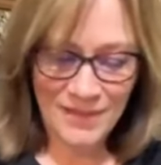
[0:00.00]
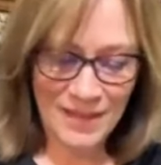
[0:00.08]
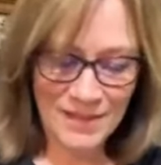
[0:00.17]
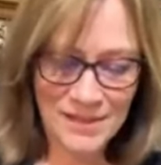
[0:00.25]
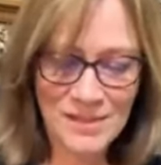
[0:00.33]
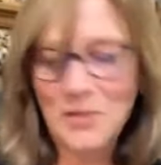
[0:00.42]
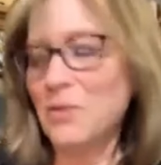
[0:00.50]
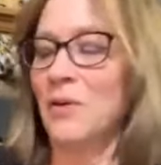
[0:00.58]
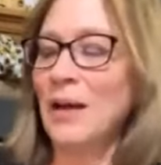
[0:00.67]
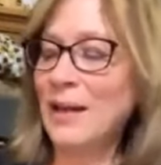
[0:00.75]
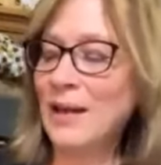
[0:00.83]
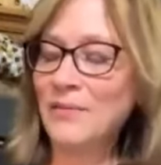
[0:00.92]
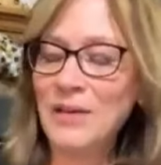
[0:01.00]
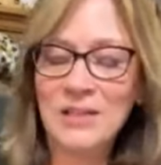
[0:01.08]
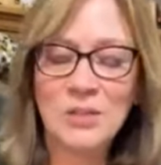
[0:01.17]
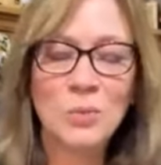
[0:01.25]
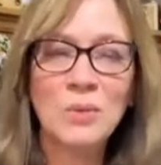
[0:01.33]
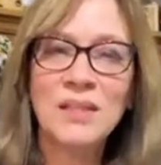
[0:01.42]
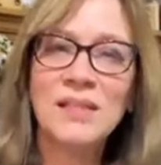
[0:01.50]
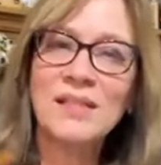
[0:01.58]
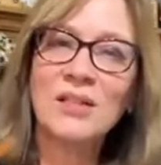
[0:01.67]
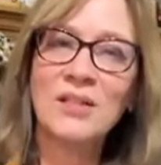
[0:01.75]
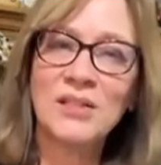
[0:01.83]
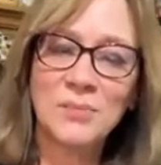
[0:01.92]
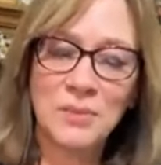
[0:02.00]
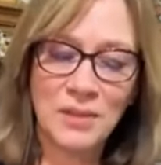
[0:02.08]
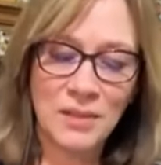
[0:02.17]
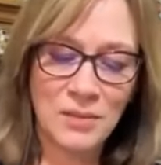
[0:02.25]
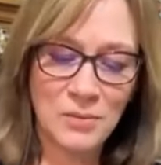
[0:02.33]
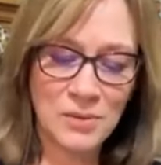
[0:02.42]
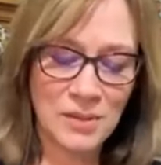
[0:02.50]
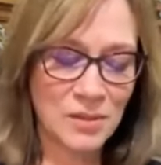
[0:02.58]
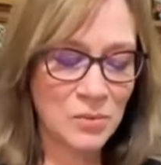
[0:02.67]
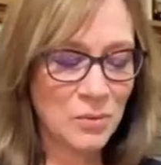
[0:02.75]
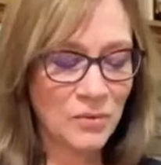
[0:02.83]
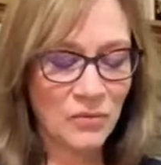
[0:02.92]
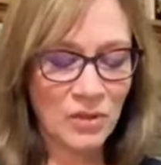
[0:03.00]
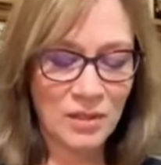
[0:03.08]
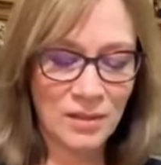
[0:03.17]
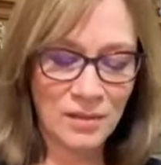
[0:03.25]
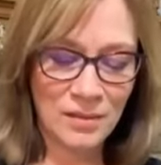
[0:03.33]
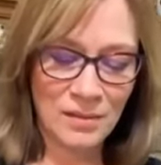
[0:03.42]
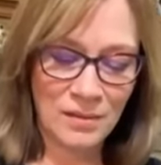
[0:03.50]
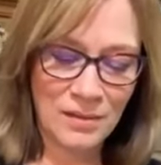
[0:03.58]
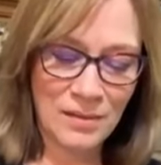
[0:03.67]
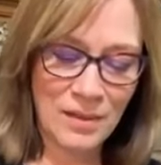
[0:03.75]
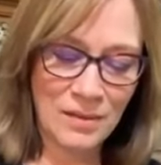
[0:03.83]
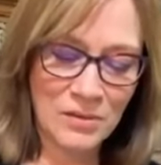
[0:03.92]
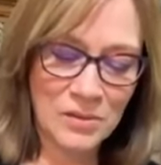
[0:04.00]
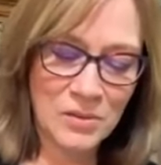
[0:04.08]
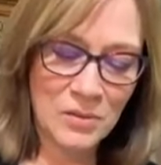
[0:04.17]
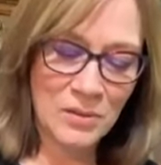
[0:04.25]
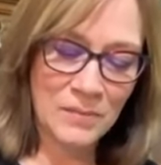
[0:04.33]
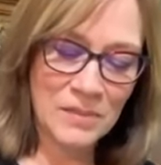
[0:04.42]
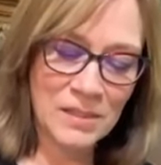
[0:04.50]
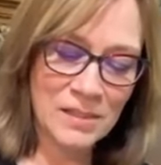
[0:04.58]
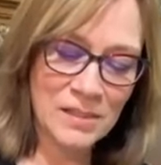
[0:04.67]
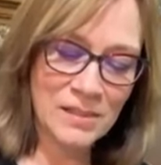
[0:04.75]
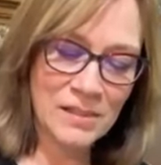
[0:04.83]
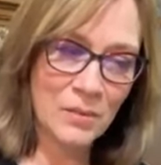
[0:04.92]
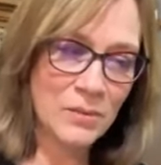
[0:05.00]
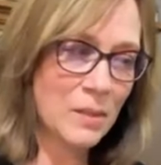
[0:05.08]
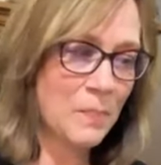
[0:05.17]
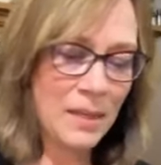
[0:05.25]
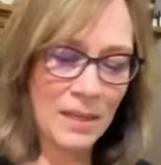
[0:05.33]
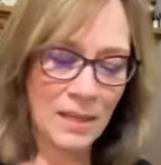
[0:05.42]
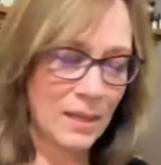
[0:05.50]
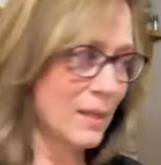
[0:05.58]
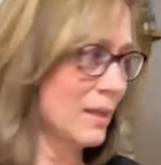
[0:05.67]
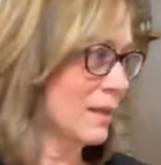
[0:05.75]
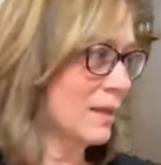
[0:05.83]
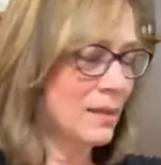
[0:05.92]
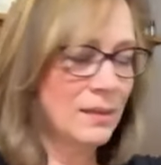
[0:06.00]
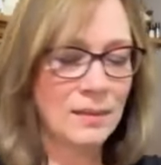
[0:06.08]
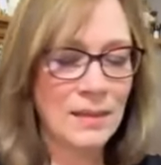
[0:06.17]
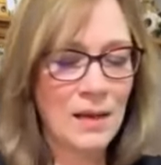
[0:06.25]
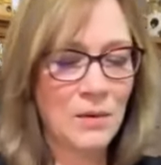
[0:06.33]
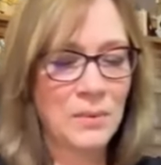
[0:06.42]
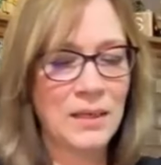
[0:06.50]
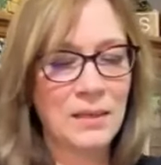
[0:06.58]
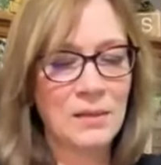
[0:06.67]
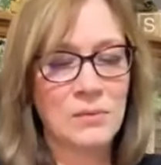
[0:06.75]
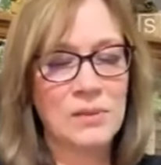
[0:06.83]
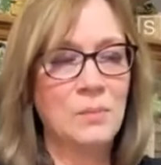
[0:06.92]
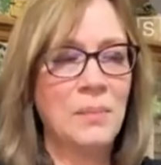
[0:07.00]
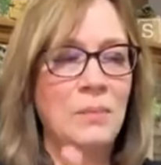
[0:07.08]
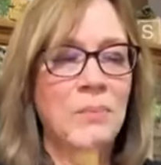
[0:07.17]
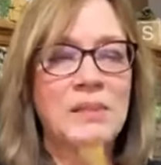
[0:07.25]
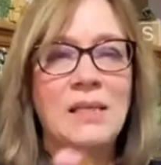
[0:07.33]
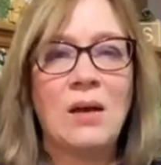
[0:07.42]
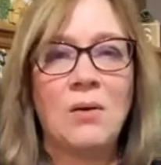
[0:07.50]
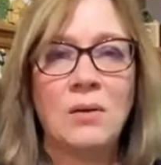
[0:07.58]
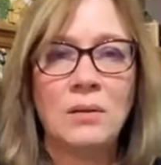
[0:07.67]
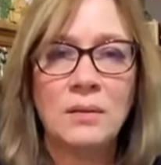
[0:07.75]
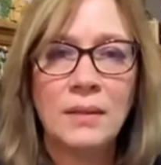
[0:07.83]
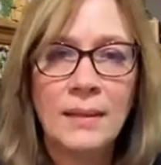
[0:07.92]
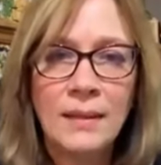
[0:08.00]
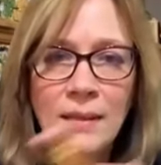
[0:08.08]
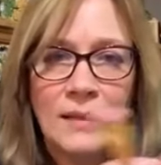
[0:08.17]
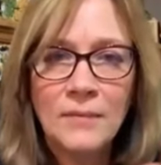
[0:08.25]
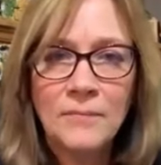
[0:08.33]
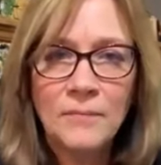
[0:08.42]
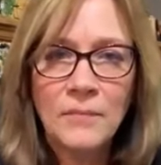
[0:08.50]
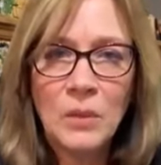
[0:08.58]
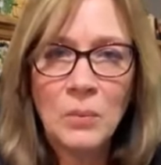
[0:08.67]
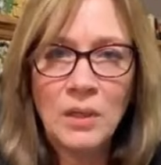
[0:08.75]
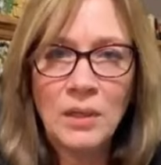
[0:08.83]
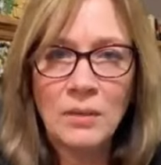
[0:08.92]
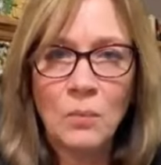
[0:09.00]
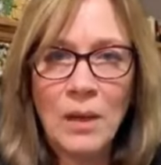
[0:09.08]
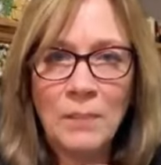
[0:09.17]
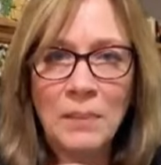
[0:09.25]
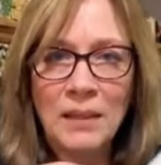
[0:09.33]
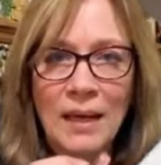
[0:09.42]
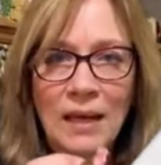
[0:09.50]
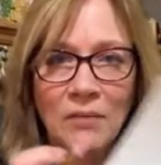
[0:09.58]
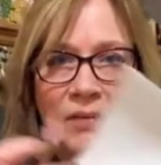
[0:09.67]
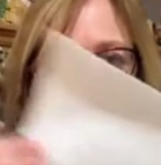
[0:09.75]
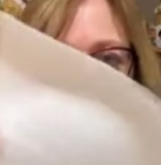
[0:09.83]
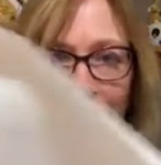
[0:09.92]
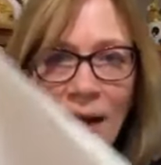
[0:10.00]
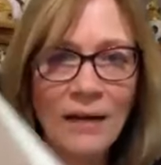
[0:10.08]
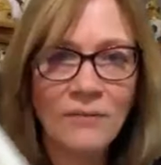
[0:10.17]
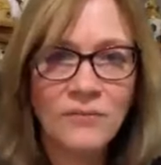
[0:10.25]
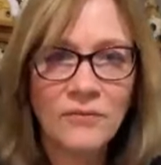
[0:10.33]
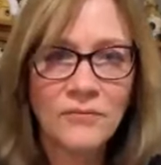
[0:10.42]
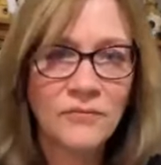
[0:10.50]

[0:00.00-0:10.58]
Okay, so, and I've got two of these here because we're gonna use the two different colors. So I'm just gonna start with the pink and now we gotta use some paper towel. We're gonna wipe a lot of it off.